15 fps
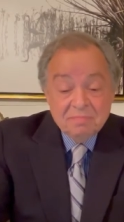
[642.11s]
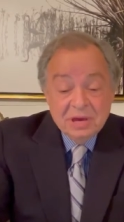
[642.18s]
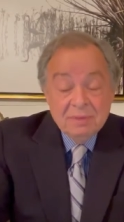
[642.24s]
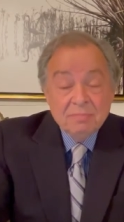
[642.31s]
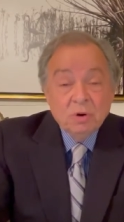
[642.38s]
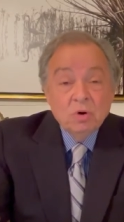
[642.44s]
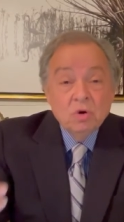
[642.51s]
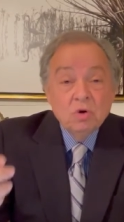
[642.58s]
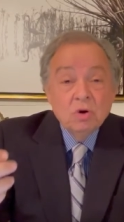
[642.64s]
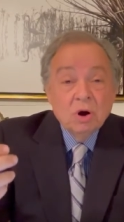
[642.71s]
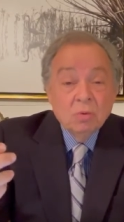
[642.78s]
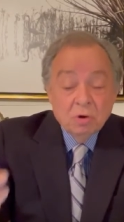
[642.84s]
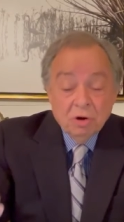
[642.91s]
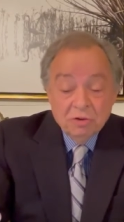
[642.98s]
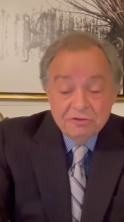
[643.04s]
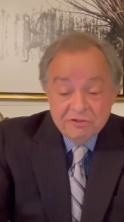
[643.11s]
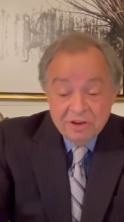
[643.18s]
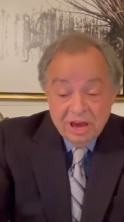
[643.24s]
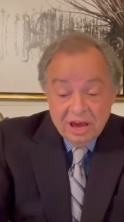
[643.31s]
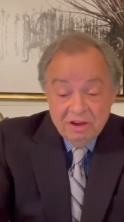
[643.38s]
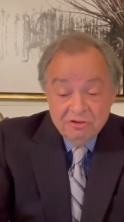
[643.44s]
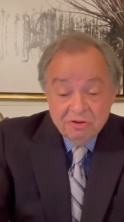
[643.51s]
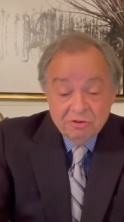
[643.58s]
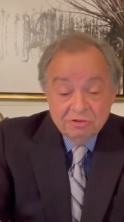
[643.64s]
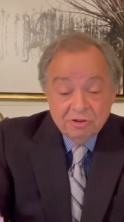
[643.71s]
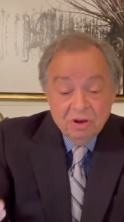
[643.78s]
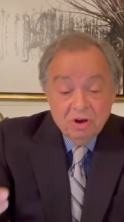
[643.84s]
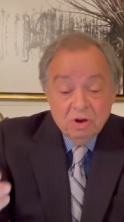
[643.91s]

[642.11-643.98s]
people who are world changers,